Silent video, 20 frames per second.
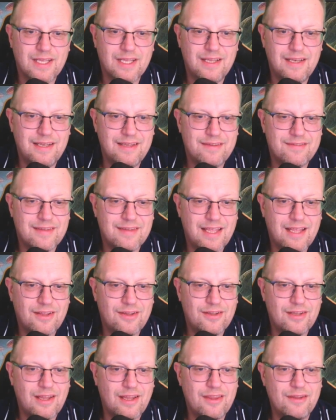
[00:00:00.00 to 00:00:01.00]

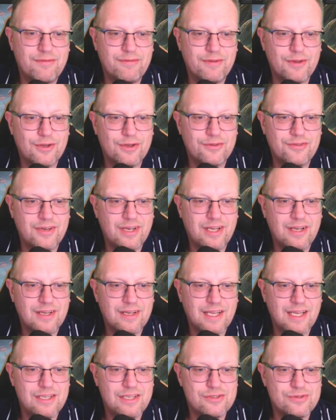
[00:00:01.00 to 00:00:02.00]
Lizelle, the Forgotten
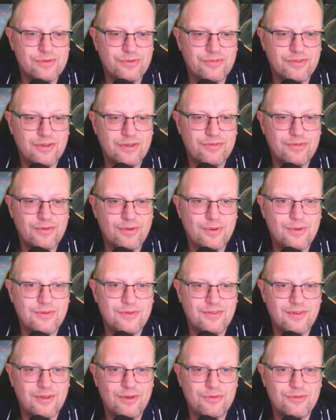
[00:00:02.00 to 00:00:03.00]
Archangel, is
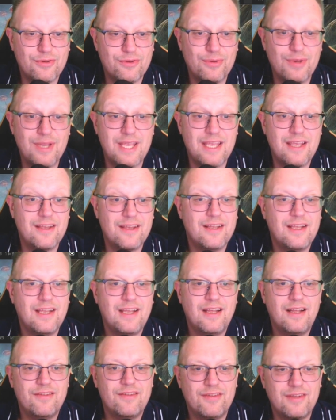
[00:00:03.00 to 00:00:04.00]
also here
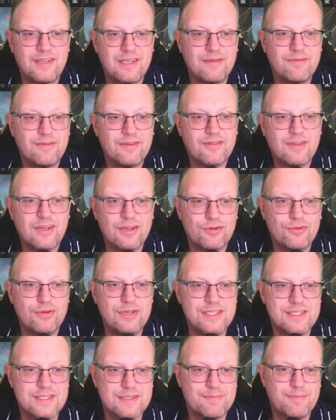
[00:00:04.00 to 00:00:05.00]
to give us our
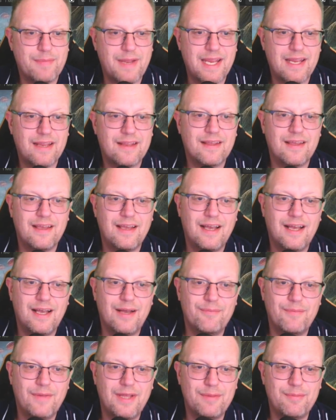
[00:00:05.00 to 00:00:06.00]
creatures back
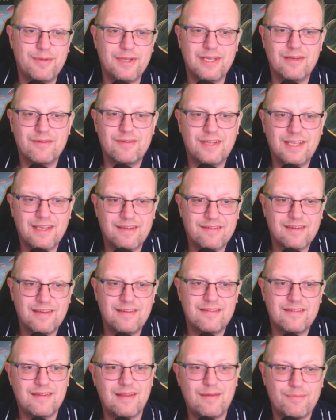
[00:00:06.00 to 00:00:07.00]
at the beginning of the next
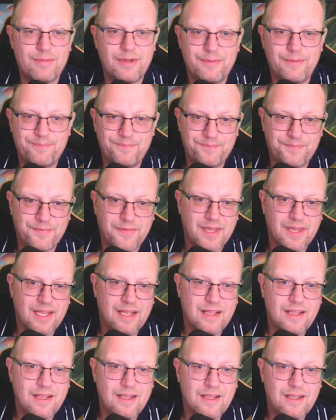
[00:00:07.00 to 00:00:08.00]
end step.
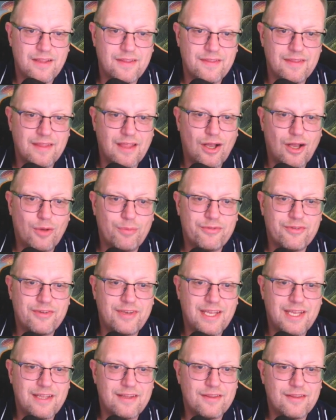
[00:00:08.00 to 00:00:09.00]

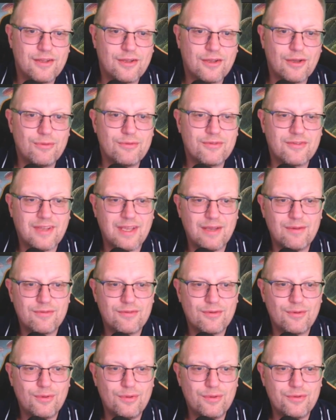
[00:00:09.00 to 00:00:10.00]
Obsidat, the Goat's
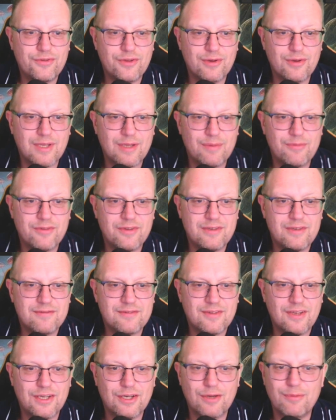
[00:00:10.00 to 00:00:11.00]
Council, also comes in.
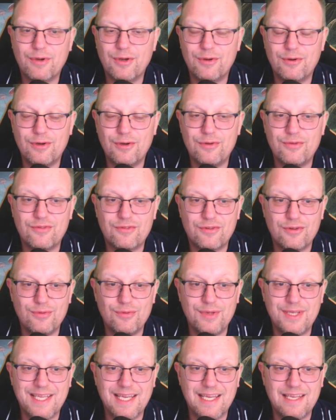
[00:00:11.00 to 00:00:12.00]
Target opponent loses 2,
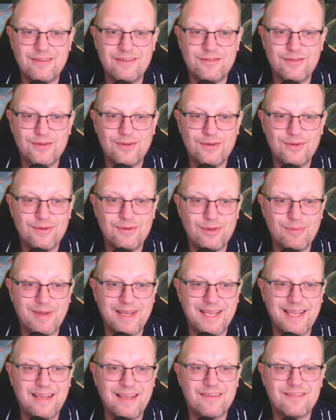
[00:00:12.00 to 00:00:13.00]
we gain 2. You
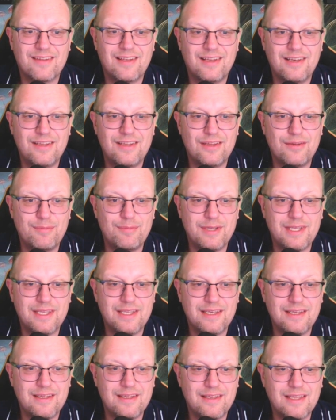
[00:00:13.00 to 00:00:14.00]
may exile it at the
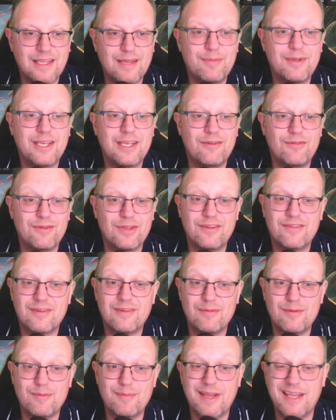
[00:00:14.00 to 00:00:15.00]
beginning. At the beginning of your end
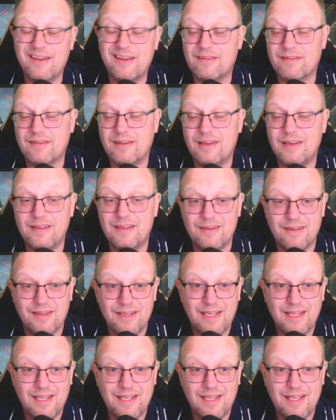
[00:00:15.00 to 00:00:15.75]
step, you may exile it.